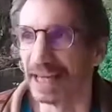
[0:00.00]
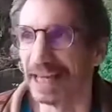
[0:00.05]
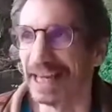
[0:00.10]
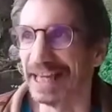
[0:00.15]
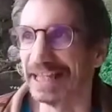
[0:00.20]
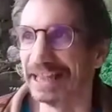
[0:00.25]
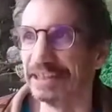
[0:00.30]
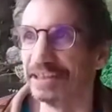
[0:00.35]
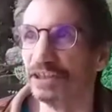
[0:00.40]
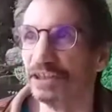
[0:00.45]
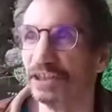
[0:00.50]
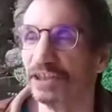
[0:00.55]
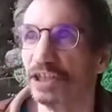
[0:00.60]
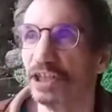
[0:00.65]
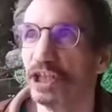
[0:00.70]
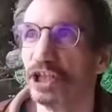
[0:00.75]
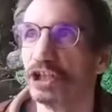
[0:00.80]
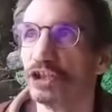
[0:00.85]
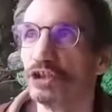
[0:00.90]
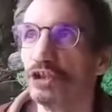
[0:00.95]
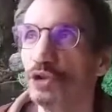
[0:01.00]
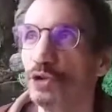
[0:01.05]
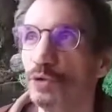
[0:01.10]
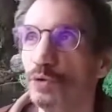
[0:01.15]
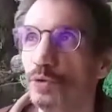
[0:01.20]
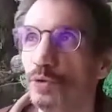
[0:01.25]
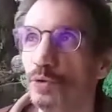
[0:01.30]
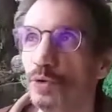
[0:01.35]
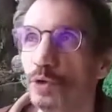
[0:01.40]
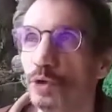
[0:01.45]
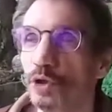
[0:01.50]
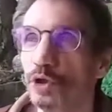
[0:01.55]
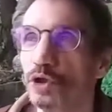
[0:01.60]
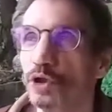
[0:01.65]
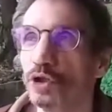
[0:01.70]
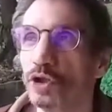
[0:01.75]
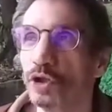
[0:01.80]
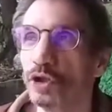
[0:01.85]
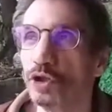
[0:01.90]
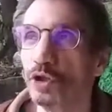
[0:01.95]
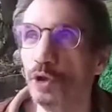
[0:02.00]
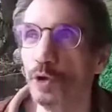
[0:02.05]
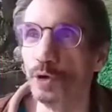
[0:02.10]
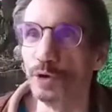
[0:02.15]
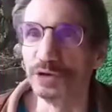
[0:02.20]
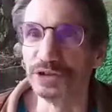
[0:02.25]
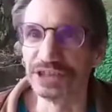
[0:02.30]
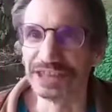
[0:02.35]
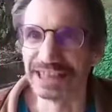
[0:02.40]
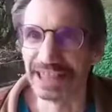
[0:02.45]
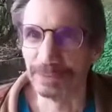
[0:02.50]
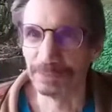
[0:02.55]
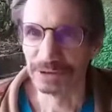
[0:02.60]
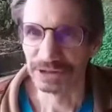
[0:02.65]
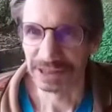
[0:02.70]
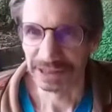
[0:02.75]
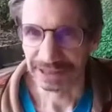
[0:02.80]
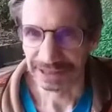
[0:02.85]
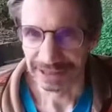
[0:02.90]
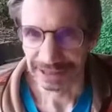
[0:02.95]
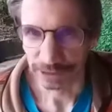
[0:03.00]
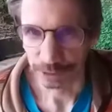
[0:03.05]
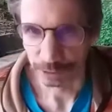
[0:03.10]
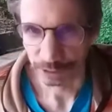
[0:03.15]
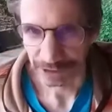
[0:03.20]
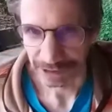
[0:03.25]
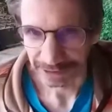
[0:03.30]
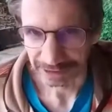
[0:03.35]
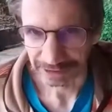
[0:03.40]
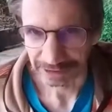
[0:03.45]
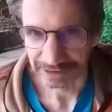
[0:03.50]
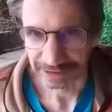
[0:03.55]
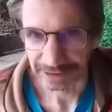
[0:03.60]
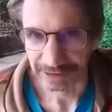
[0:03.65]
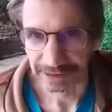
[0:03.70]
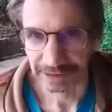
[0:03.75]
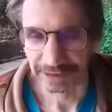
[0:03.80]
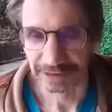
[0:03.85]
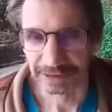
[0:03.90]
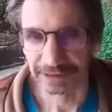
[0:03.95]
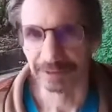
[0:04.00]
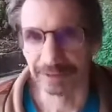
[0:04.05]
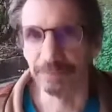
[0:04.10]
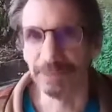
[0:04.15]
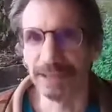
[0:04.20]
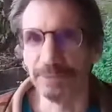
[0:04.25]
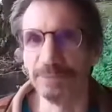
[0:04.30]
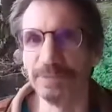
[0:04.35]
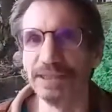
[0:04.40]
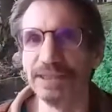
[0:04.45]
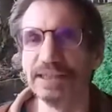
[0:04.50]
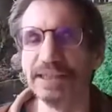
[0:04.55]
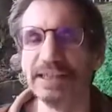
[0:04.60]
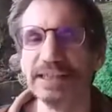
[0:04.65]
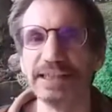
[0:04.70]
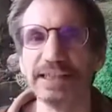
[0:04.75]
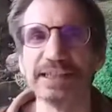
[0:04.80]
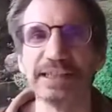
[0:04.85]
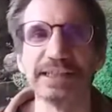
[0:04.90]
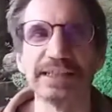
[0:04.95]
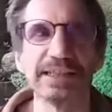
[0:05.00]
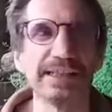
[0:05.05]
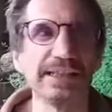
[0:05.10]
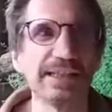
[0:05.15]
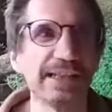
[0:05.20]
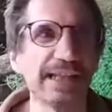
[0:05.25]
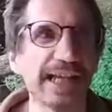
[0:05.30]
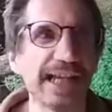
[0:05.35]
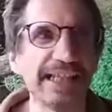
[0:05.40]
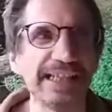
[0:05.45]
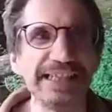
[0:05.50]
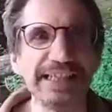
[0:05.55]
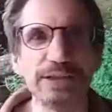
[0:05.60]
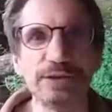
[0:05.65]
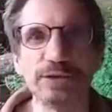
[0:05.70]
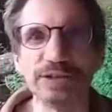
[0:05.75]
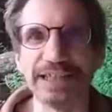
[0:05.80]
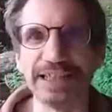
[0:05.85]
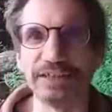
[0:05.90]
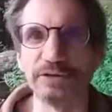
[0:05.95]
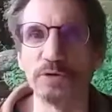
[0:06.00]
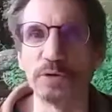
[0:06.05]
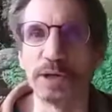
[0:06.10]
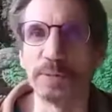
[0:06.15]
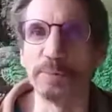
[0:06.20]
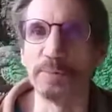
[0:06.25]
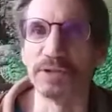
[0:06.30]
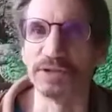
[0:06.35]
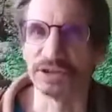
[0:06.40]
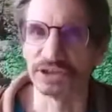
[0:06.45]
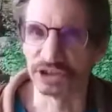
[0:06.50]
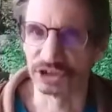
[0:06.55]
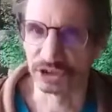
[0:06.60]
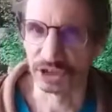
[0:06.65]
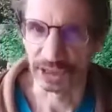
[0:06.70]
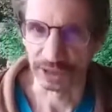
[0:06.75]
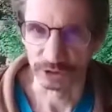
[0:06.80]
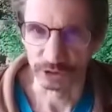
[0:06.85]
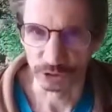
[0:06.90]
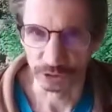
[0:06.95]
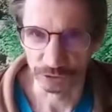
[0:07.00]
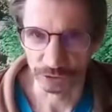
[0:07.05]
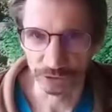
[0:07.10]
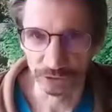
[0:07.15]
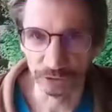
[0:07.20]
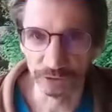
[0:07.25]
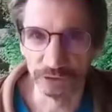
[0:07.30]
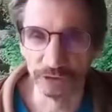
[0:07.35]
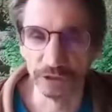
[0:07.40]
and you learn something incorrectly, maybe an incorrect grammar structure,